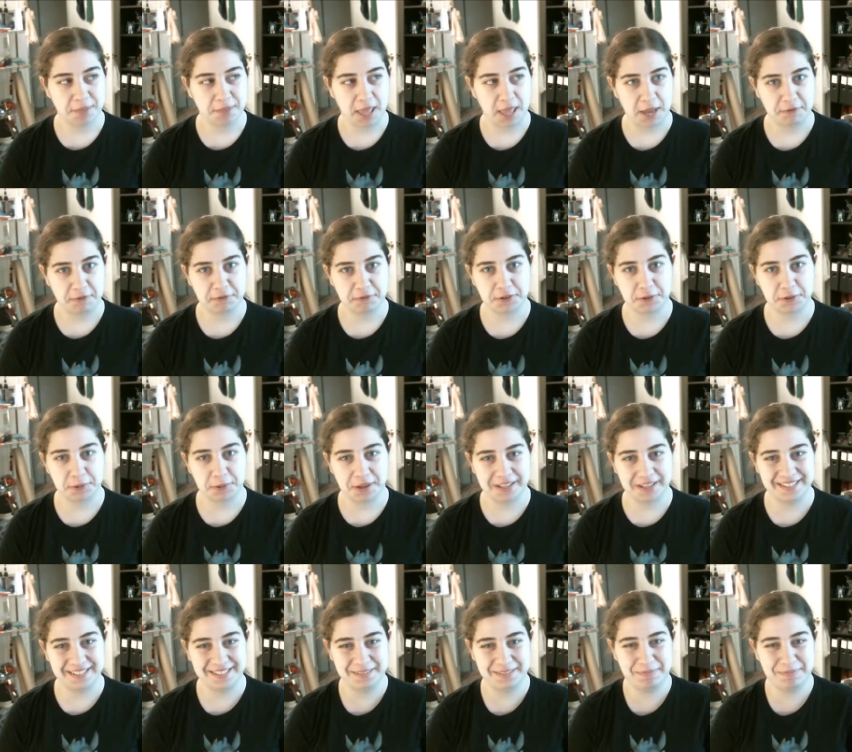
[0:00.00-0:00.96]

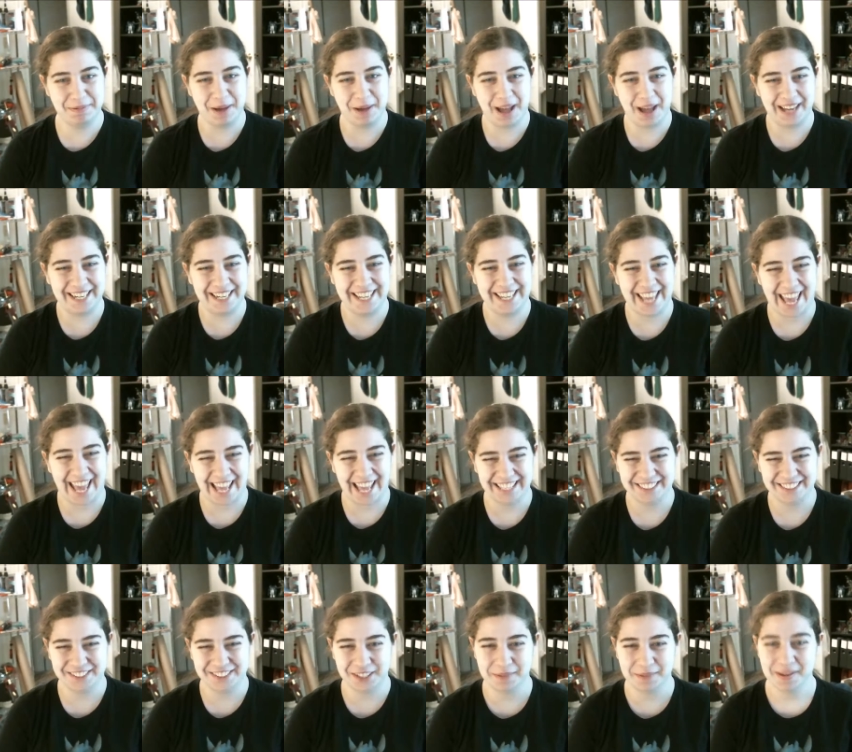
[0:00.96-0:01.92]
everyone's
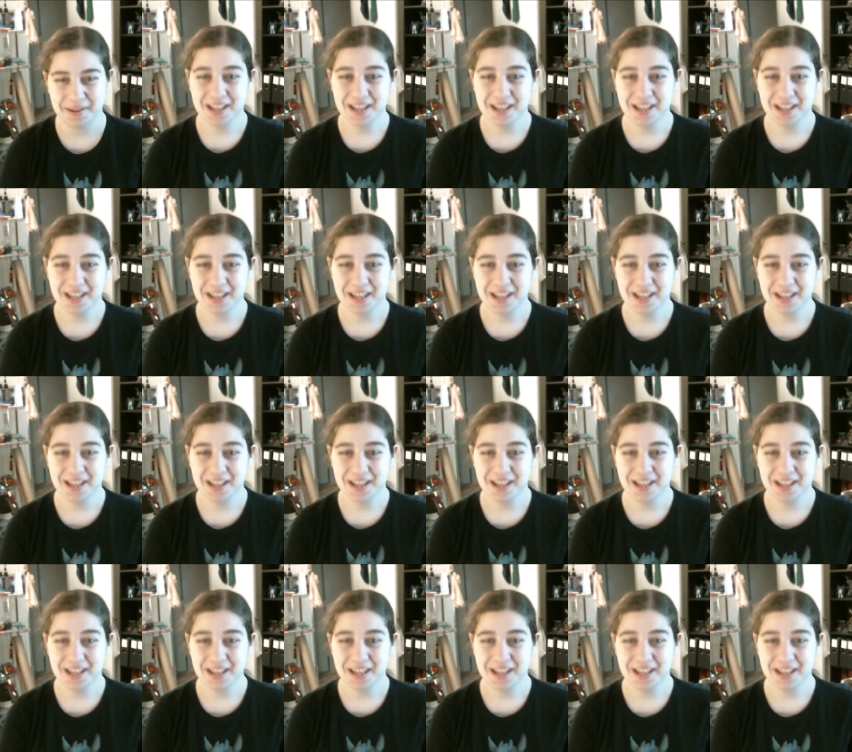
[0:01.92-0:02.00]
podcast group.